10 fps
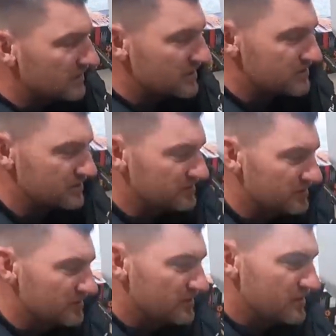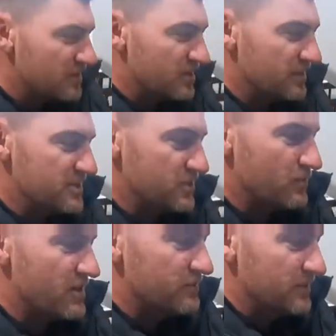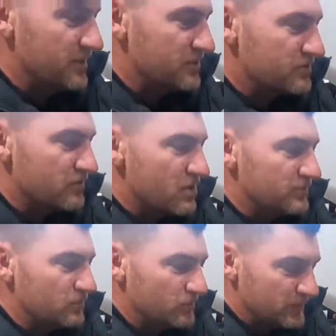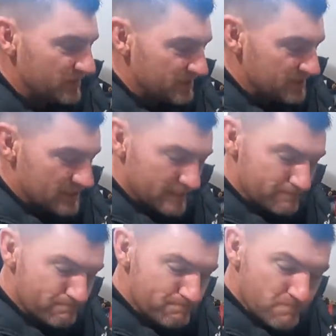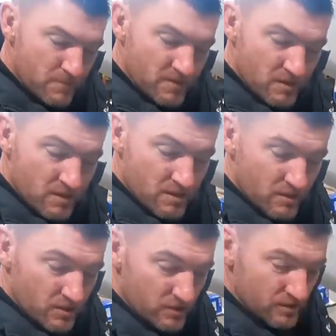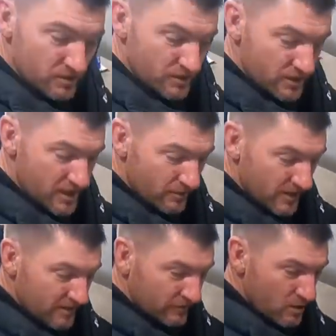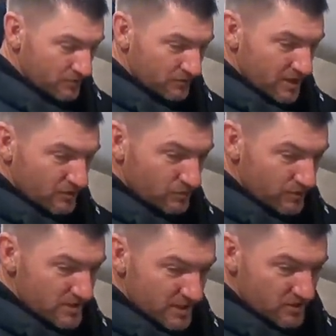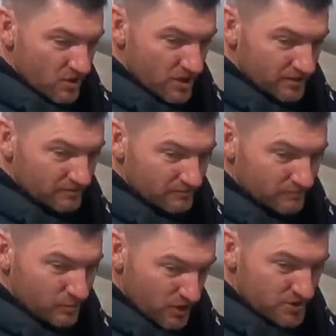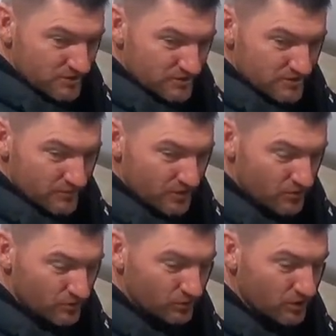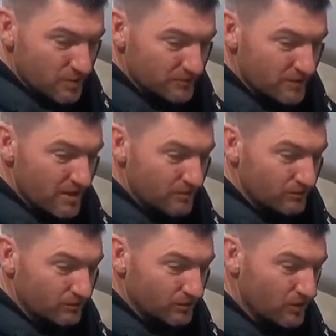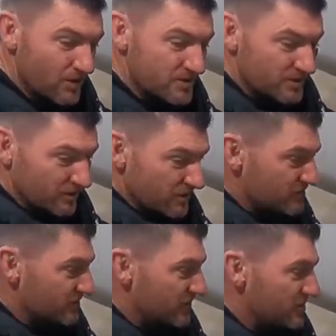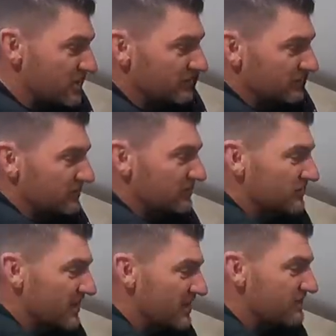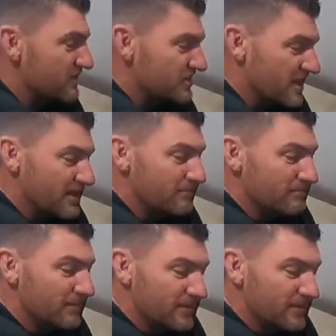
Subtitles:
Actually, an easier way for me to describe it would be, you know how we have common rail with such high pressures, and we got all the common rail lines that go to the injectors, they have the same